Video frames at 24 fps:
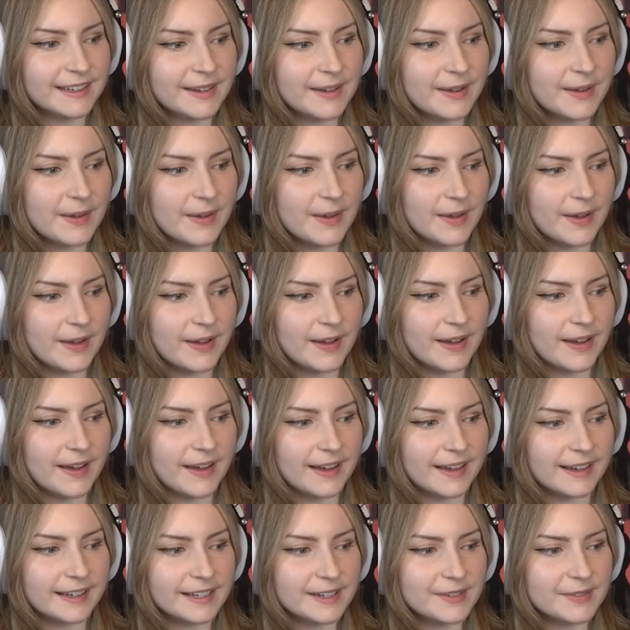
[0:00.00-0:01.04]

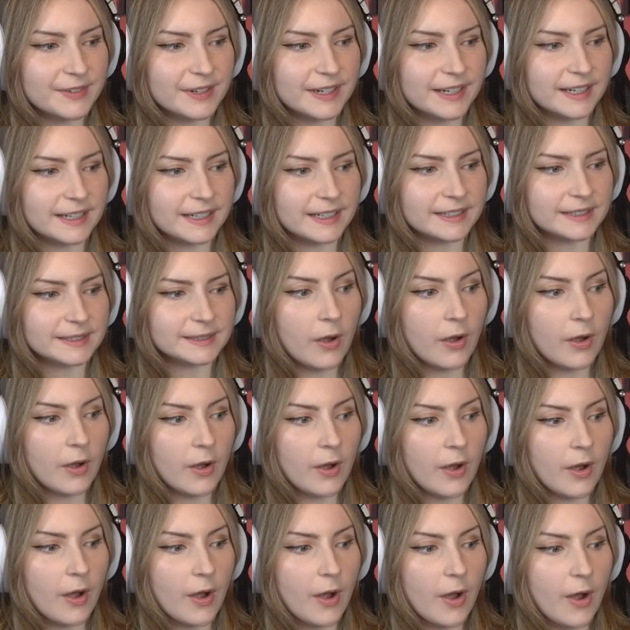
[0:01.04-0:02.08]
Aw, good for her.
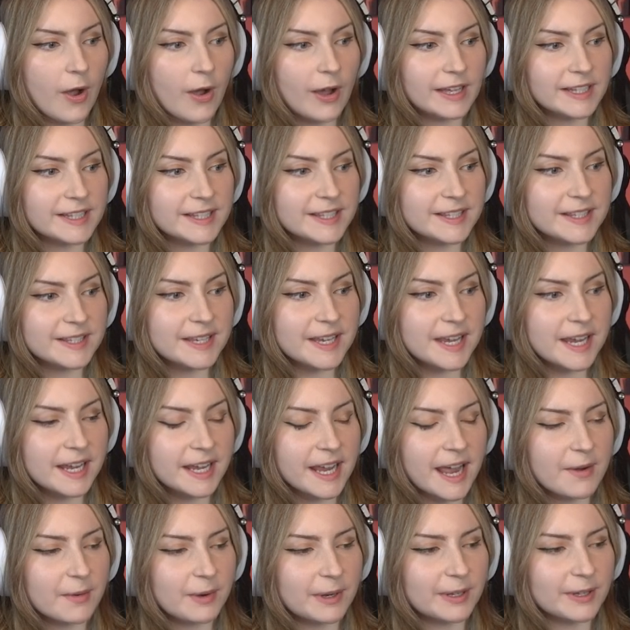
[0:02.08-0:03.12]
Oh, it's sick!
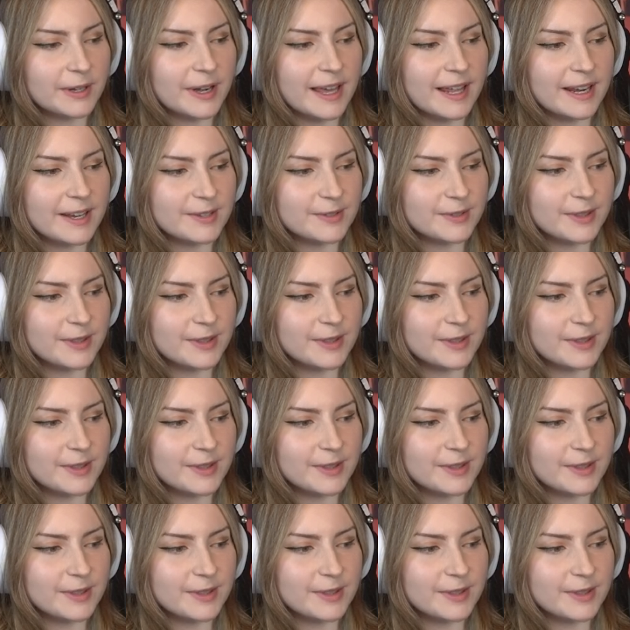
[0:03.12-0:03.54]
I want to learn how to do